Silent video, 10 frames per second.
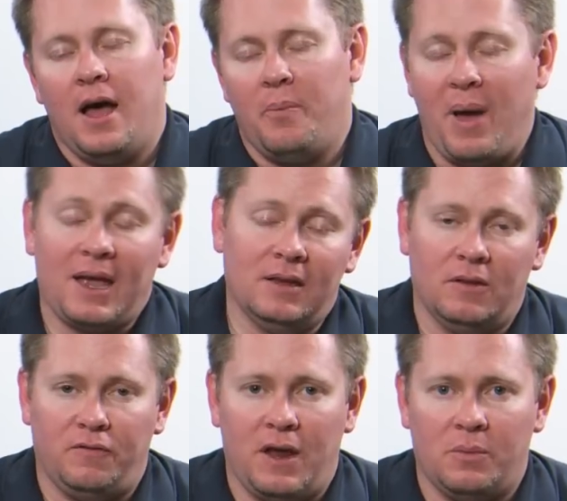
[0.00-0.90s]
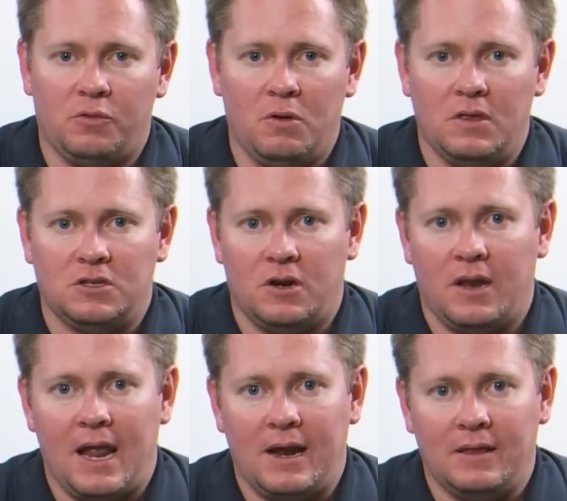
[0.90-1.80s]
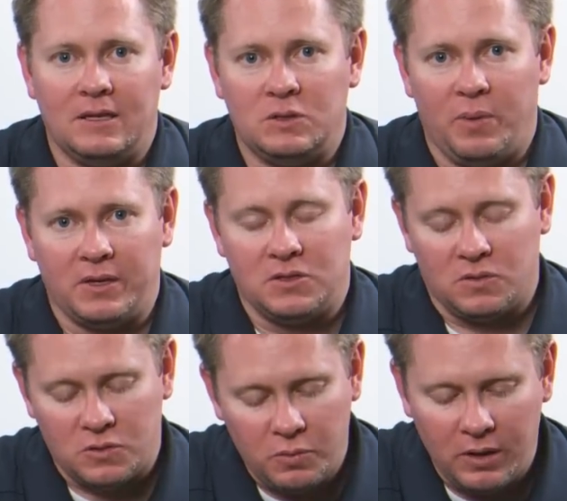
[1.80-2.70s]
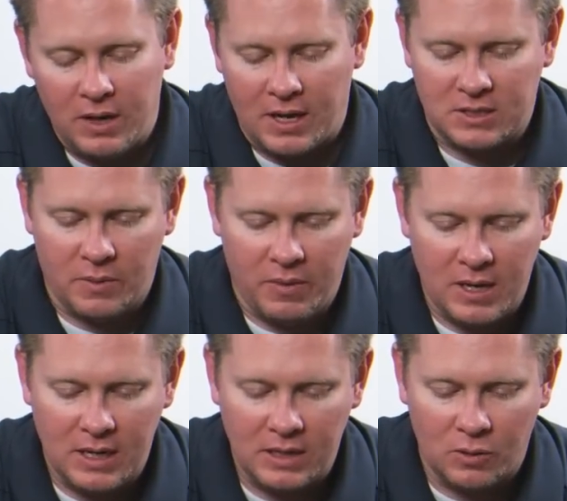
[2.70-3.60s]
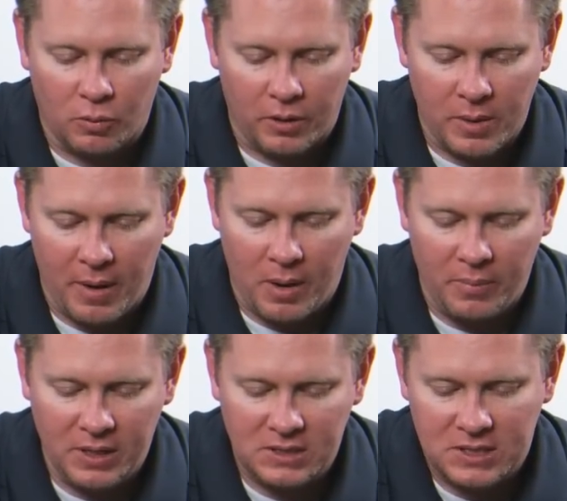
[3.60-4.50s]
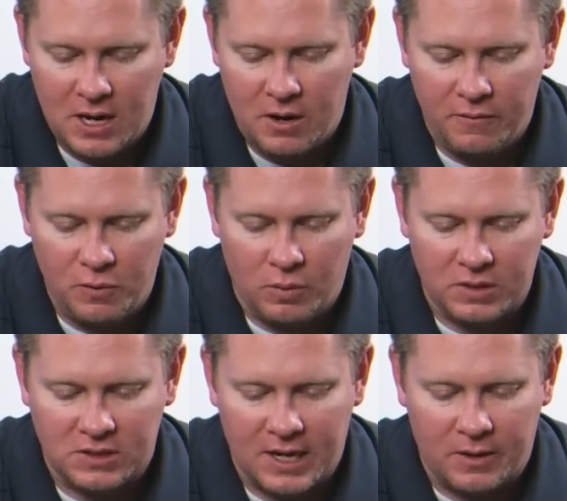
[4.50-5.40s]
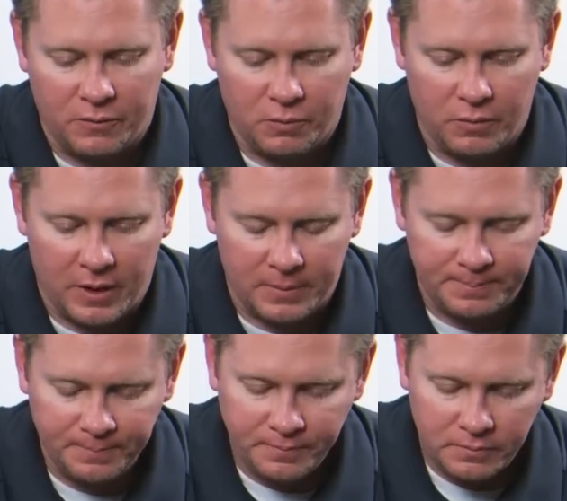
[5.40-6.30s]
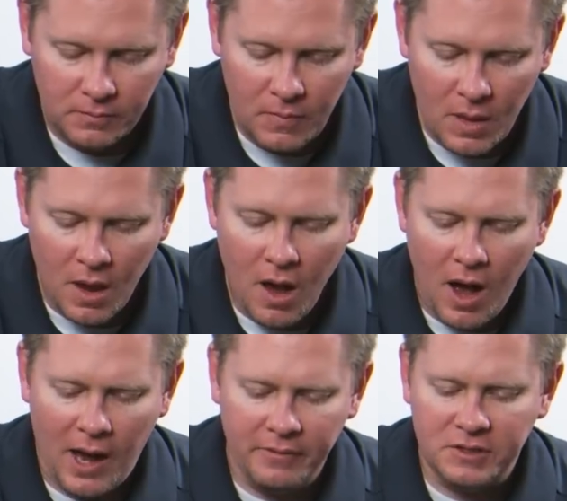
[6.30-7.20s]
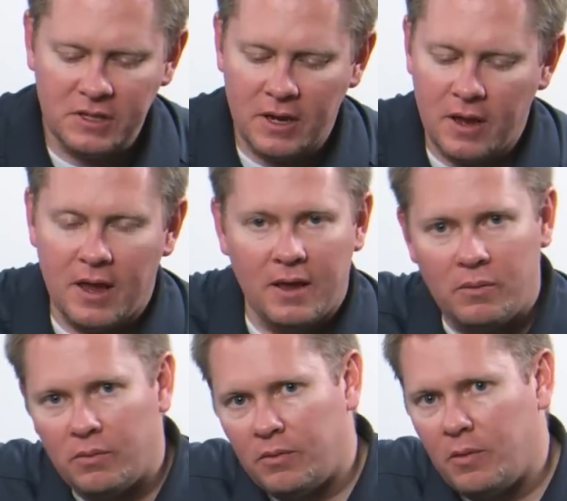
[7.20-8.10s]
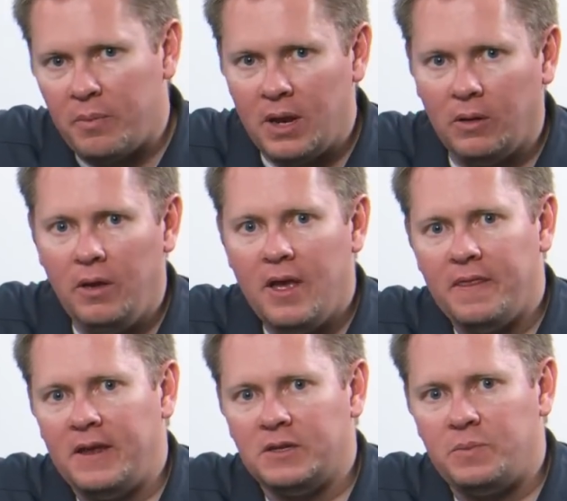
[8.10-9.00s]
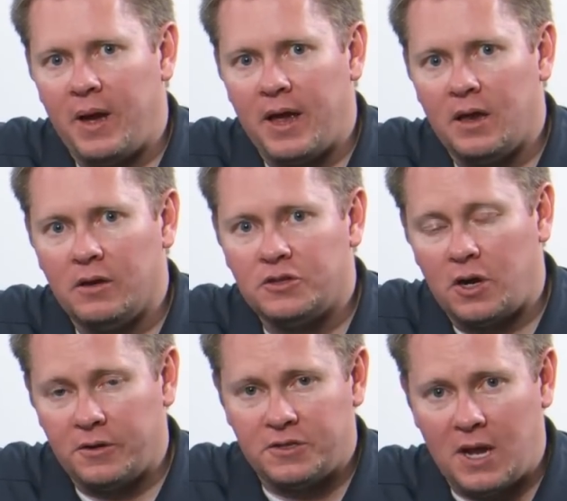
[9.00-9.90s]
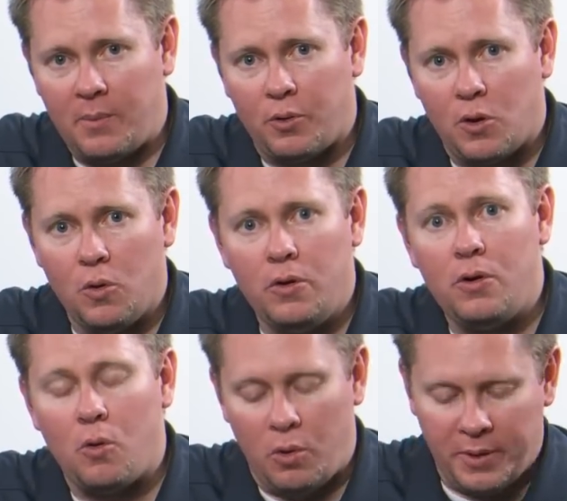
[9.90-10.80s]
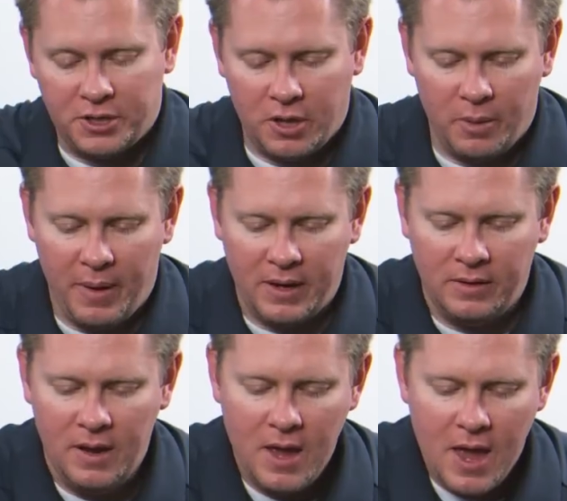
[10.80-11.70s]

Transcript: Back in the Phantom 3, they started adding these buttons, so it's really not something that you need to worry about. But it's there if you want to cycle through there. Obviously, in the middle, that is my start, stop, record, or my shutter button.